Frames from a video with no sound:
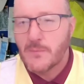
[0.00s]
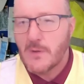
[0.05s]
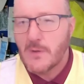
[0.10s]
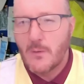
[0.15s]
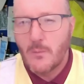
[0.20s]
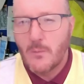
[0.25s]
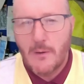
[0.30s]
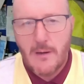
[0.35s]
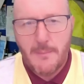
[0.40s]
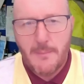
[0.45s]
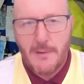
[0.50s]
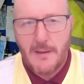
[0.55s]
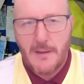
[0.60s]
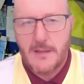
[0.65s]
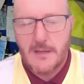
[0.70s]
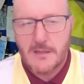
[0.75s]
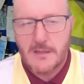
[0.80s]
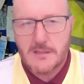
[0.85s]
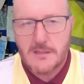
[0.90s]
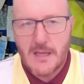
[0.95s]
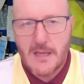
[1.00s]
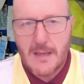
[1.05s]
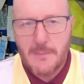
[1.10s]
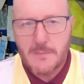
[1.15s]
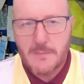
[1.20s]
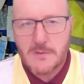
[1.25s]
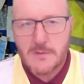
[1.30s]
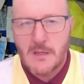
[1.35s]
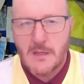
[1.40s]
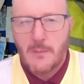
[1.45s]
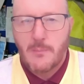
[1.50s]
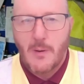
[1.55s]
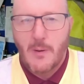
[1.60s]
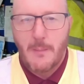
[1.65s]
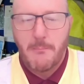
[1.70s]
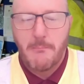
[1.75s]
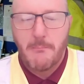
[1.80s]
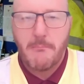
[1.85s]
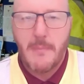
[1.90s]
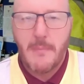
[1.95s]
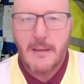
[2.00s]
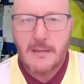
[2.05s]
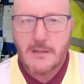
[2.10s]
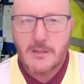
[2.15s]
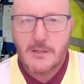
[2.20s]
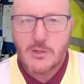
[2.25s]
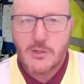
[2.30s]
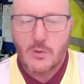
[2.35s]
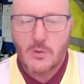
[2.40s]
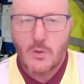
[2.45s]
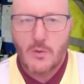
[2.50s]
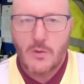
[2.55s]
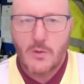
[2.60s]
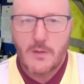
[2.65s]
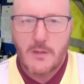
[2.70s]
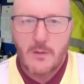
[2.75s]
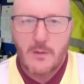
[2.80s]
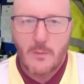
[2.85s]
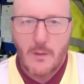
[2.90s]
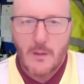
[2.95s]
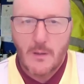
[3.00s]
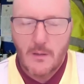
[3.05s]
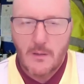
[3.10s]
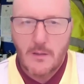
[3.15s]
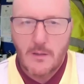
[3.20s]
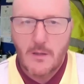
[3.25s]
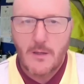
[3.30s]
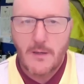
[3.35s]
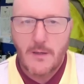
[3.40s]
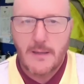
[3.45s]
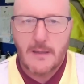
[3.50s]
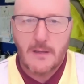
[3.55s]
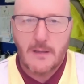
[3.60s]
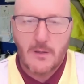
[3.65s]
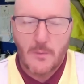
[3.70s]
Don't worry about the exams, but make sure that you are learning,